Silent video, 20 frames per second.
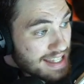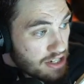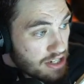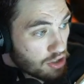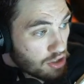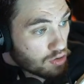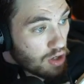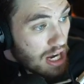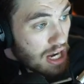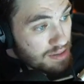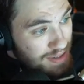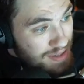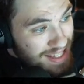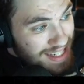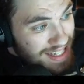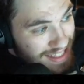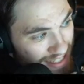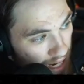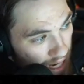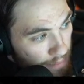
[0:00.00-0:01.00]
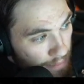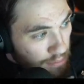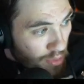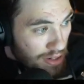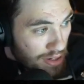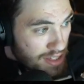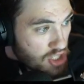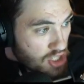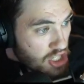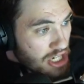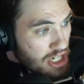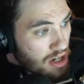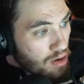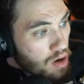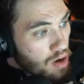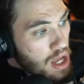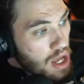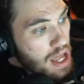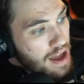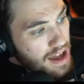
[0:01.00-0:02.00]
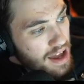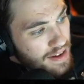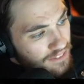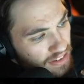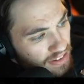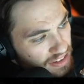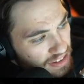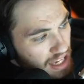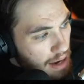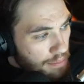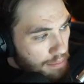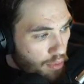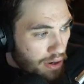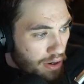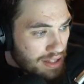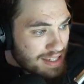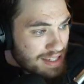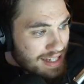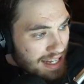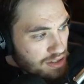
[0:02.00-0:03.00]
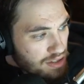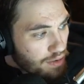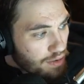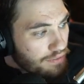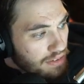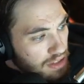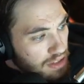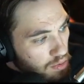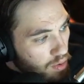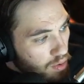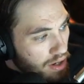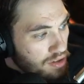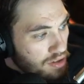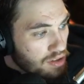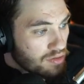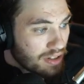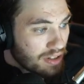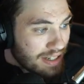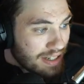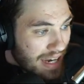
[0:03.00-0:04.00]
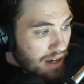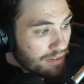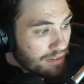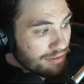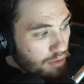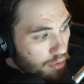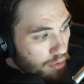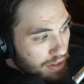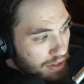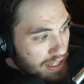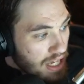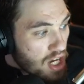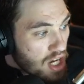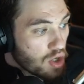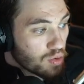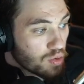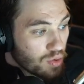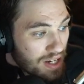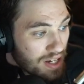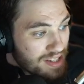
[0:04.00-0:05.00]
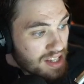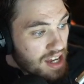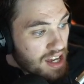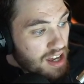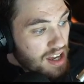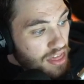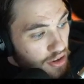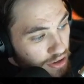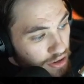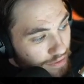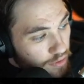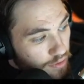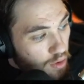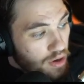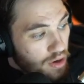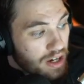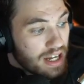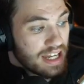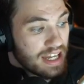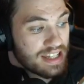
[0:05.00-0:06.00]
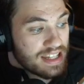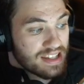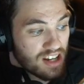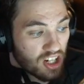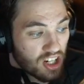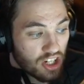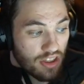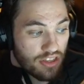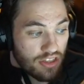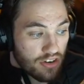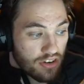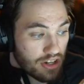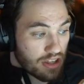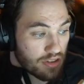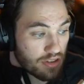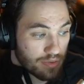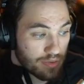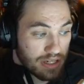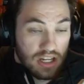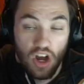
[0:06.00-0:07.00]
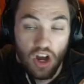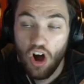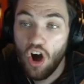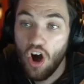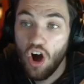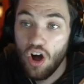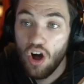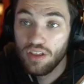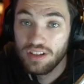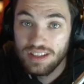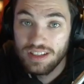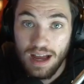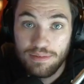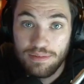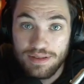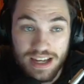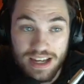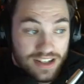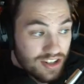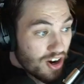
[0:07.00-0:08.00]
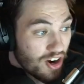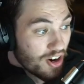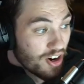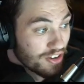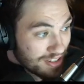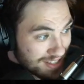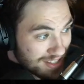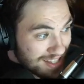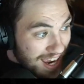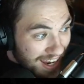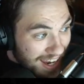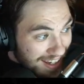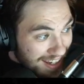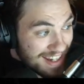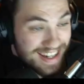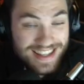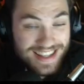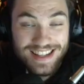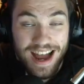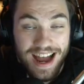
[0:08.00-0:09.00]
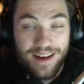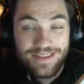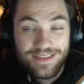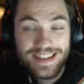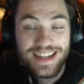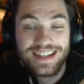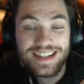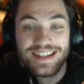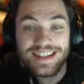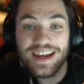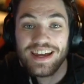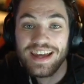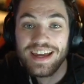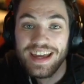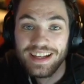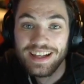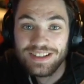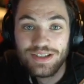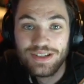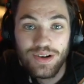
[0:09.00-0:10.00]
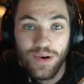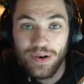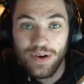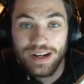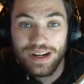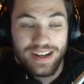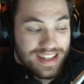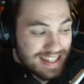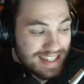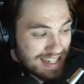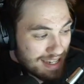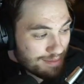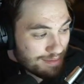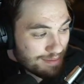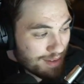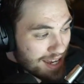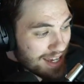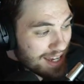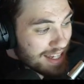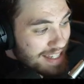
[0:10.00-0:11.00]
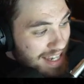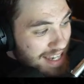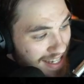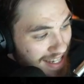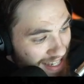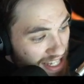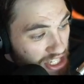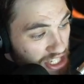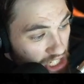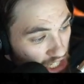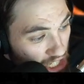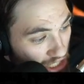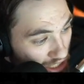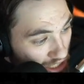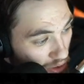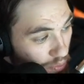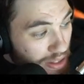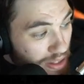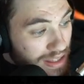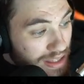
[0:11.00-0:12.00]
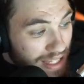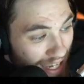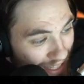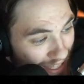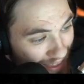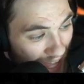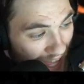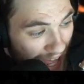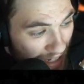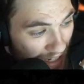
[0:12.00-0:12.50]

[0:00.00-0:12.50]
Crosby 69 points, Gino 58 points, Getzel 51, Raquel 40, Rust 34, and Zucker 33. All the top six are the top six in scoring on the team. Yes, that's good. We like that.